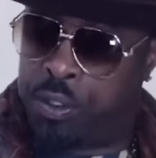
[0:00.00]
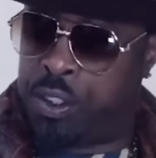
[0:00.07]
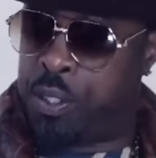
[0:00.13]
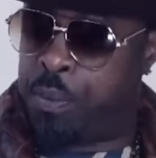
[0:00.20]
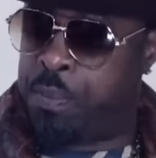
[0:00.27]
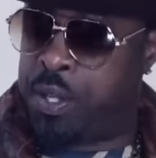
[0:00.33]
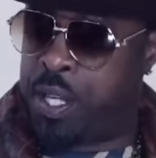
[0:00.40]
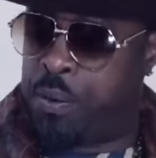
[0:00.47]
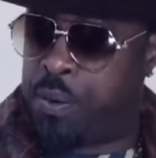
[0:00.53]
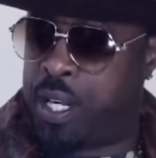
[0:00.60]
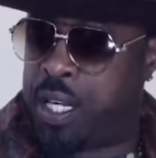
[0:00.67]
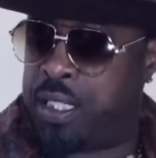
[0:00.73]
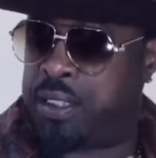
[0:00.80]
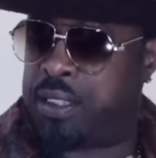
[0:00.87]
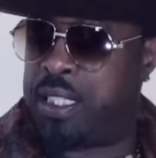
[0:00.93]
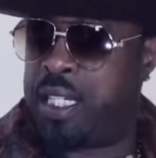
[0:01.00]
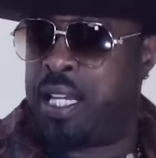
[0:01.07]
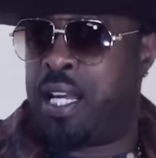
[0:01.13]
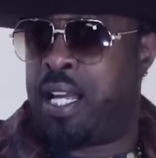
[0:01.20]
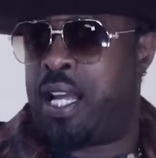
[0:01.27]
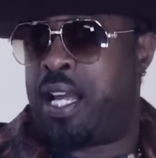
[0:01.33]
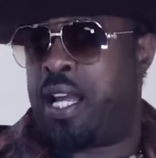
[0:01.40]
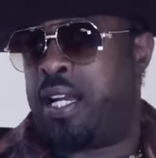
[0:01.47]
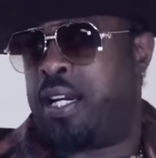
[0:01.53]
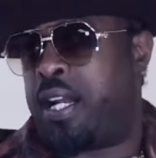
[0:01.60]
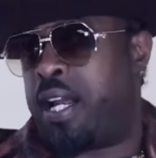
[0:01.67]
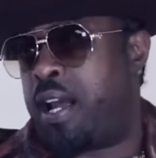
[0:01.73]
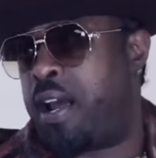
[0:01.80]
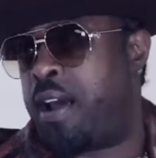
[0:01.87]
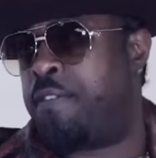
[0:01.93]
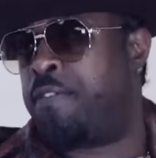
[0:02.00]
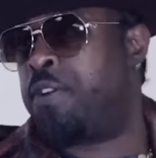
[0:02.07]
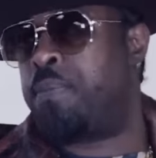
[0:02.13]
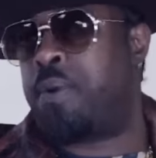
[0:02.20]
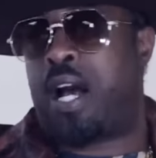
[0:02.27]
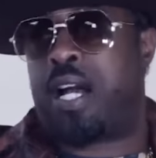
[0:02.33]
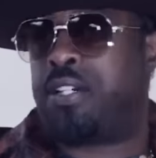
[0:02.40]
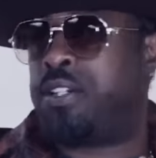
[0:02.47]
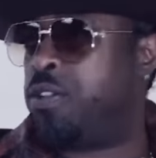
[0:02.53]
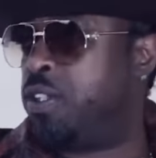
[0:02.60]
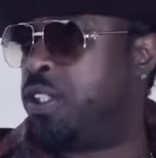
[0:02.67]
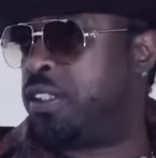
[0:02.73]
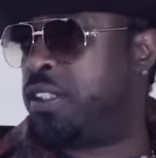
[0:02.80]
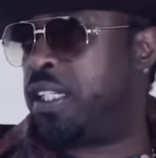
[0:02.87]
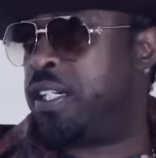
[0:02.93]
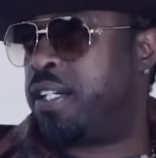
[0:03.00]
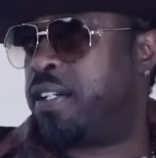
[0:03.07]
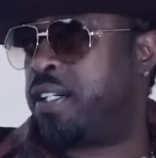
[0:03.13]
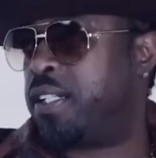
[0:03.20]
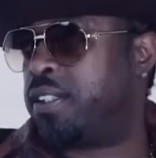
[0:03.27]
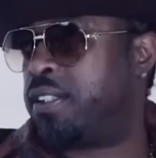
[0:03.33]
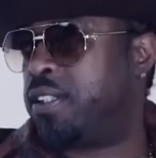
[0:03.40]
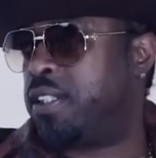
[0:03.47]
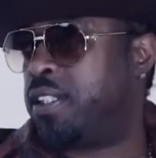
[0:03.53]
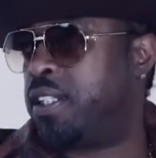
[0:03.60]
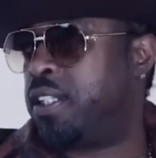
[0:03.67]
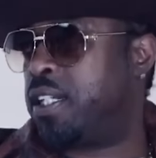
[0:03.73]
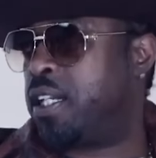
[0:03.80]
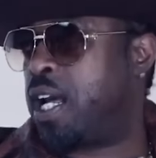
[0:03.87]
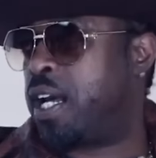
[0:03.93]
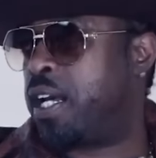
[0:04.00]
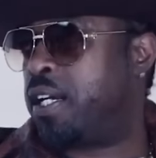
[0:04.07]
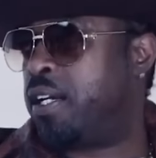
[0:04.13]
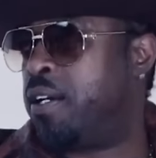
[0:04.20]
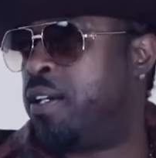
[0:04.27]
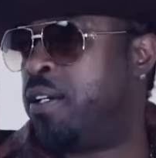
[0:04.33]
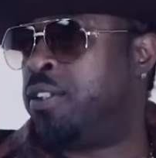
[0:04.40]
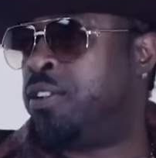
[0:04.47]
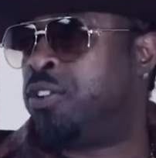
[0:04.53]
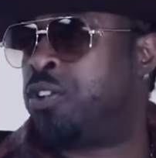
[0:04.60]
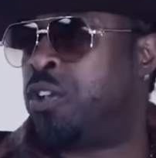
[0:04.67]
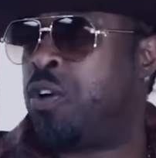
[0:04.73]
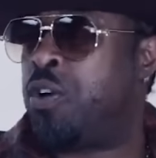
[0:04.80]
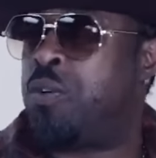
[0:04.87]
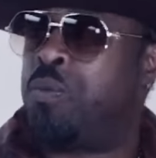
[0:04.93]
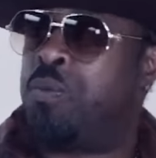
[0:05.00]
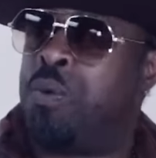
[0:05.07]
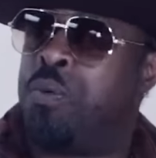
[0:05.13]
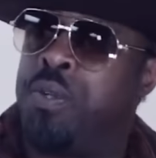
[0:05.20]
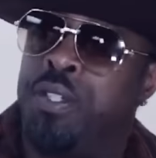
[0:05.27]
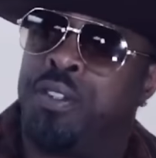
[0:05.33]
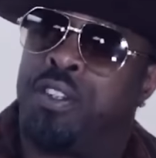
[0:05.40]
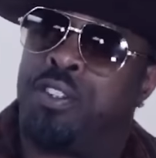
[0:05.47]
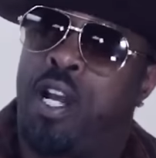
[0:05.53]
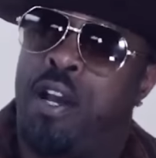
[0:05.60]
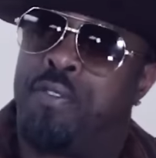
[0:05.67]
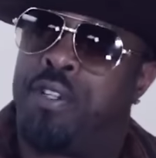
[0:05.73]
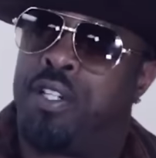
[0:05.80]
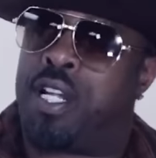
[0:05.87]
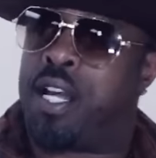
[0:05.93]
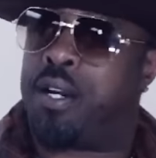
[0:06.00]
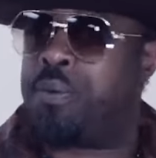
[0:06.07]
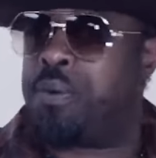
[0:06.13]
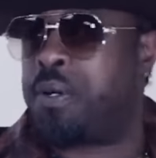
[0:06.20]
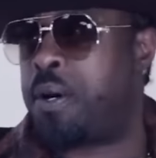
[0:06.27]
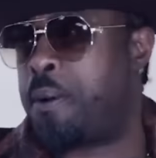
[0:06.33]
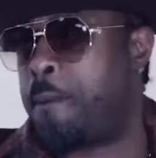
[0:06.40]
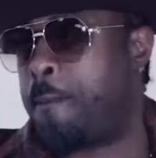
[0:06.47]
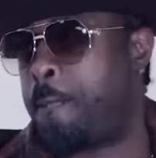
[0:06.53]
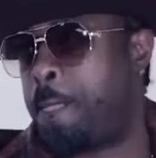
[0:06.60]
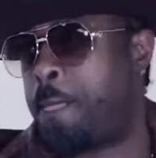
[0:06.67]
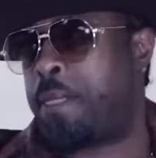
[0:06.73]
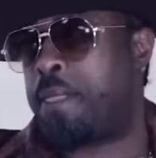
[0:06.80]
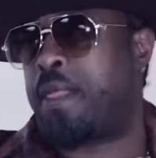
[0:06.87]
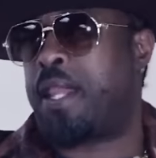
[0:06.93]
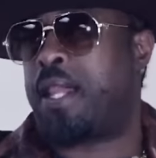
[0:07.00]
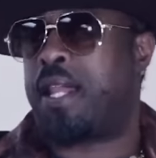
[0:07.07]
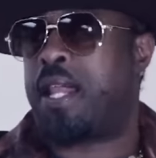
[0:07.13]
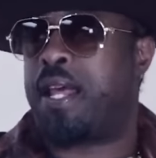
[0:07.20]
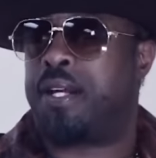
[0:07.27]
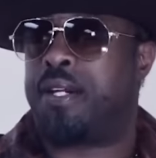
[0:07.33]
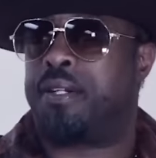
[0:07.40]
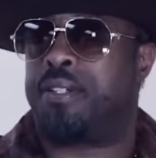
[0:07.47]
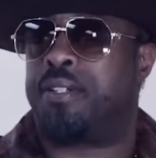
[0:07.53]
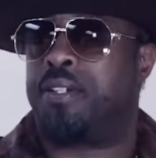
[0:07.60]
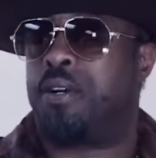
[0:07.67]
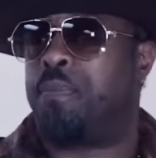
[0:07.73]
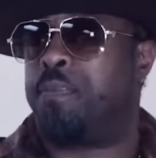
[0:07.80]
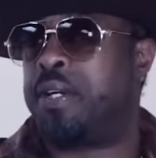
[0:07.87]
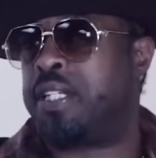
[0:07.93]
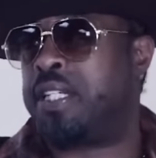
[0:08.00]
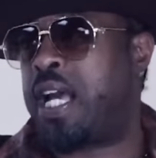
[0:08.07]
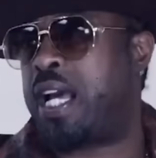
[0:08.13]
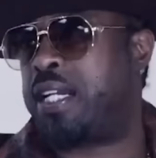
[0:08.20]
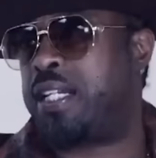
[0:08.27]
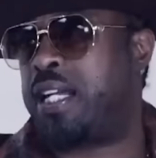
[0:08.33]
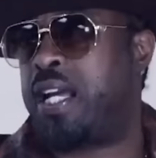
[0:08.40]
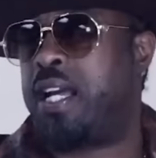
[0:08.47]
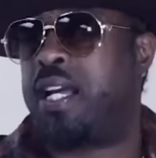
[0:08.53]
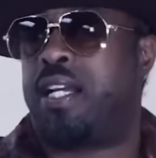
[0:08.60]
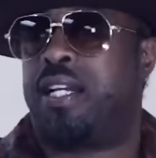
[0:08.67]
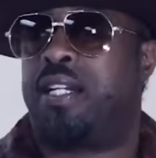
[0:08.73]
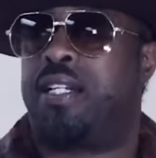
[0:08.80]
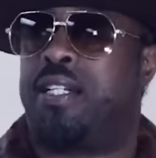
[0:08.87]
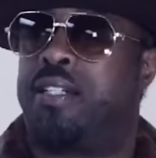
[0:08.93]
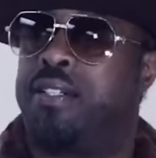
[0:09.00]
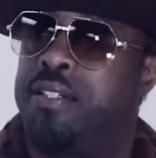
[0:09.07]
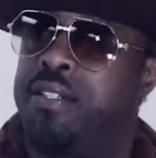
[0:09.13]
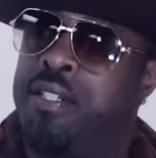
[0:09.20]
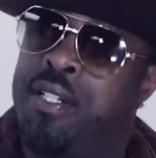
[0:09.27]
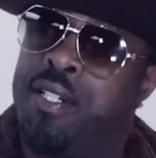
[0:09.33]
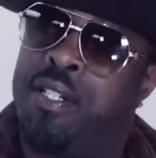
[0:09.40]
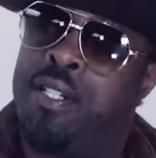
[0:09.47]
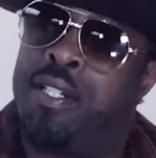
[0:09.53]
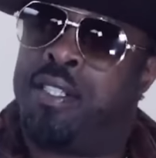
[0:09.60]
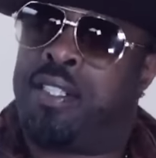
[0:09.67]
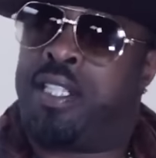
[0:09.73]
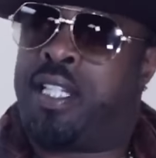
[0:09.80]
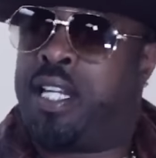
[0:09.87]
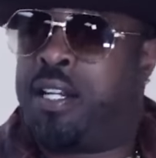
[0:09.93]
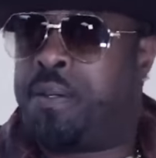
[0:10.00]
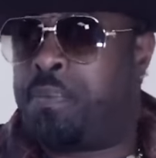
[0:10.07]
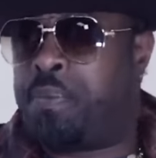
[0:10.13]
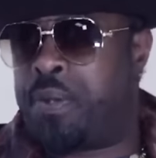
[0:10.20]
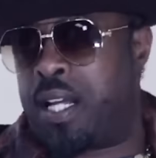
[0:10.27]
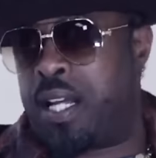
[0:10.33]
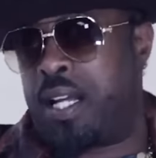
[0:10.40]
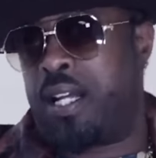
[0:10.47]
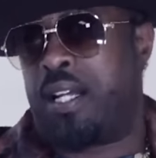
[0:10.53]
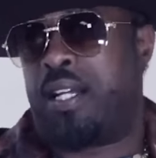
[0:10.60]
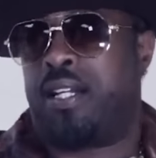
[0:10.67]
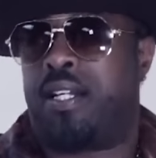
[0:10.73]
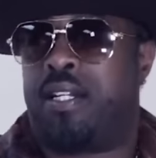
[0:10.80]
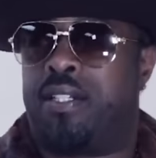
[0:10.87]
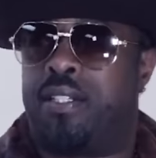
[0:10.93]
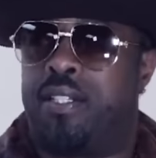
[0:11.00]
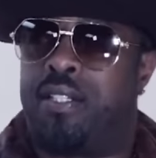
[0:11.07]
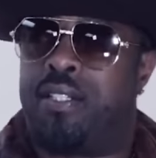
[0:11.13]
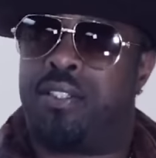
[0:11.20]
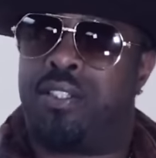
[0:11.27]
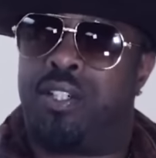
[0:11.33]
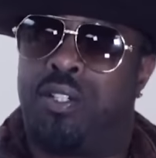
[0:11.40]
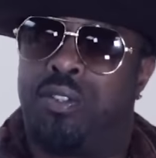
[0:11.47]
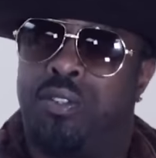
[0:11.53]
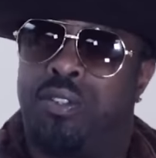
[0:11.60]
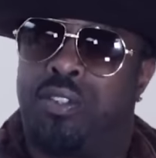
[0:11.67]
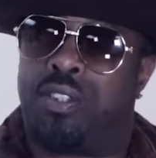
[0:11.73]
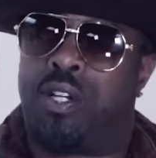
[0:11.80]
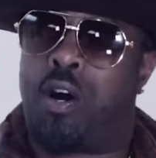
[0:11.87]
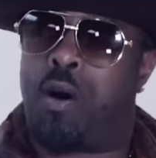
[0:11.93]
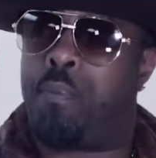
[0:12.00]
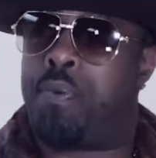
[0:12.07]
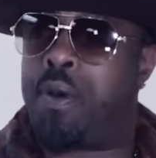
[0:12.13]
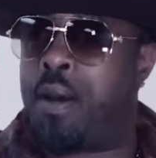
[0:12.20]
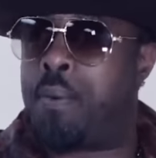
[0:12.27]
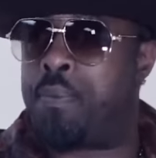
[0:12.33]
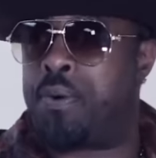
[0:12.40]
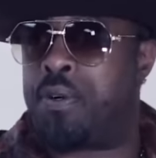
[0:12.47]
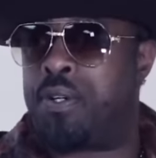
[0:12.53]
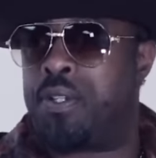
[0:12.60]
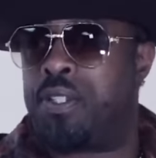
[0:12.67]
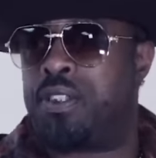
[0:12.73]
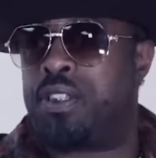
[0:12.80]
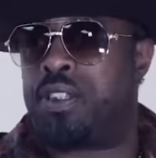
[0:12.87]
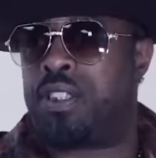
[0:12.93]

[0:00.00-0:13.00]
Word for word: to the Midwest, and everybody knew his lyrics, mm -hmm. like. So when we was traveling, like with um, like you know, Big Daddy Kane and Kid and Play and you know, Salt-N-Pepa and